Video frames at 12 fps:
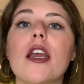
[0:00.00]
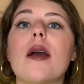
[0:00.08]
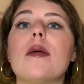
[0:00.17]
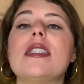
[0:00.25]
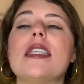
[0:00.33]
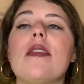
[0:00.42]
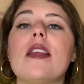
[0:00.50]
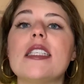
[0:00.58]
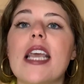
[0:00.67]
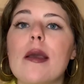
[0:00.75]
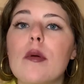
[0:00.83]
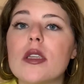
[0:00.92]
I would set the
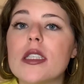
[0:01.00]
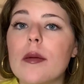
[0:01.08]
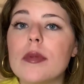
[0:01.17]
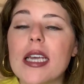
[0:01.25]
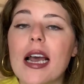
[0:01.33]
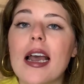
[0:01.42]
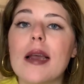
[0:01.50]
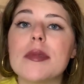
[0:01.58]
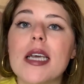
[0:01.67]
table sometimes.